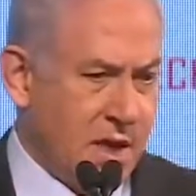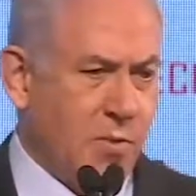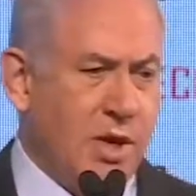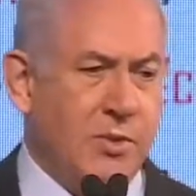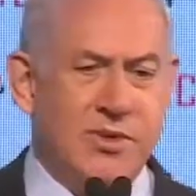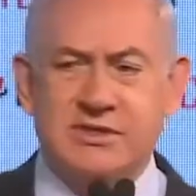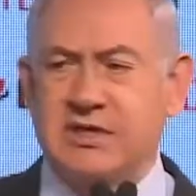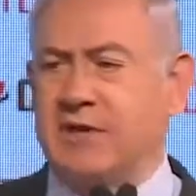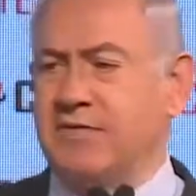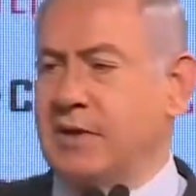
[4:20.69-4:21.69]
and we are
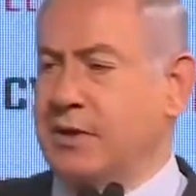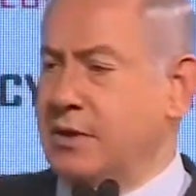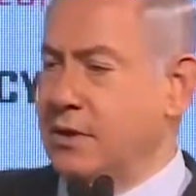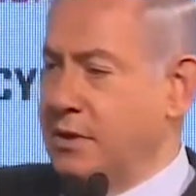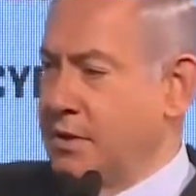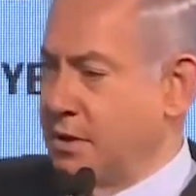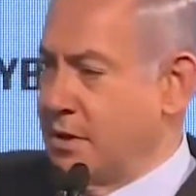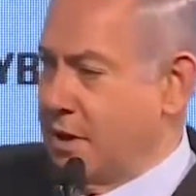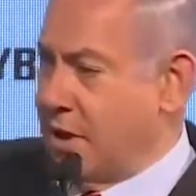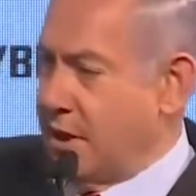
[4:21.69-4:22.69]
receiving
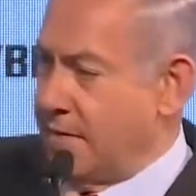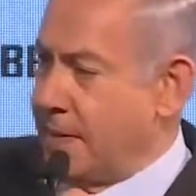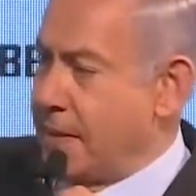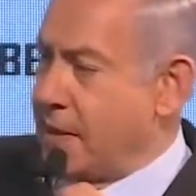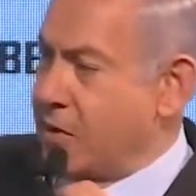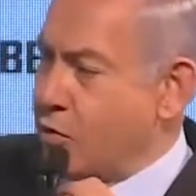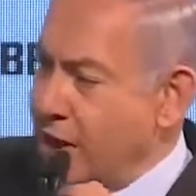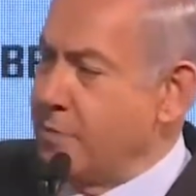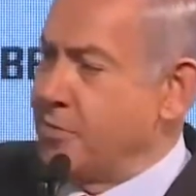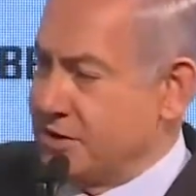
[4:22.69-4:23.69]

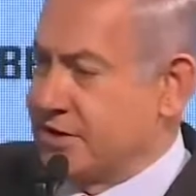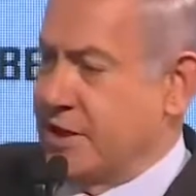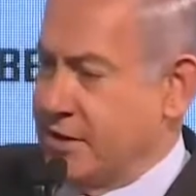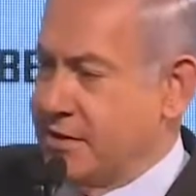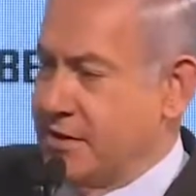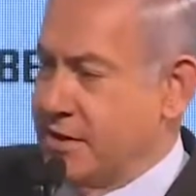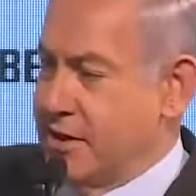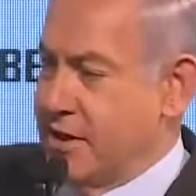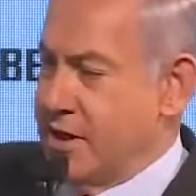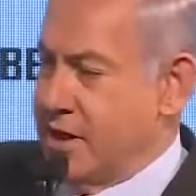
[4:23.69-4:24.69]
20%
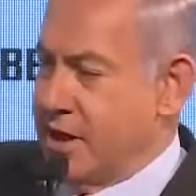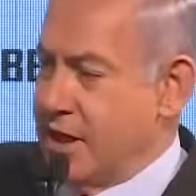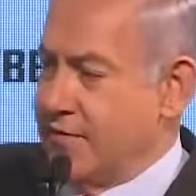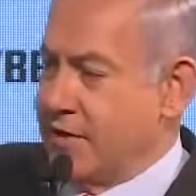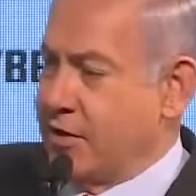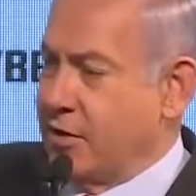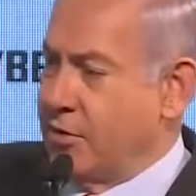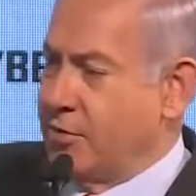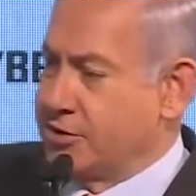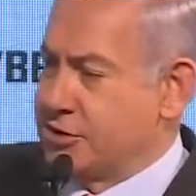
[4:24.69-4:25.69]
of the
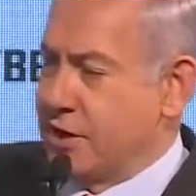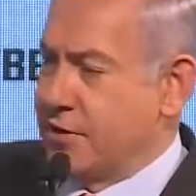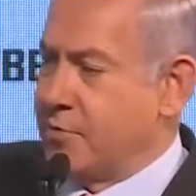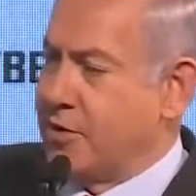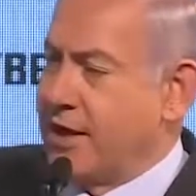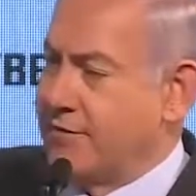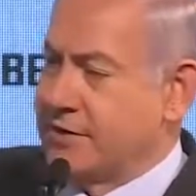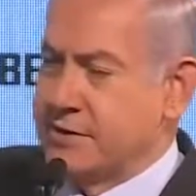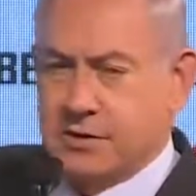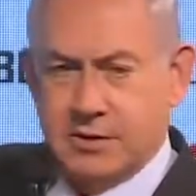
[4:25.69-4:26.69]
global share in
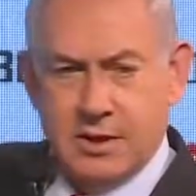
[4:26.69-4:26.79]
private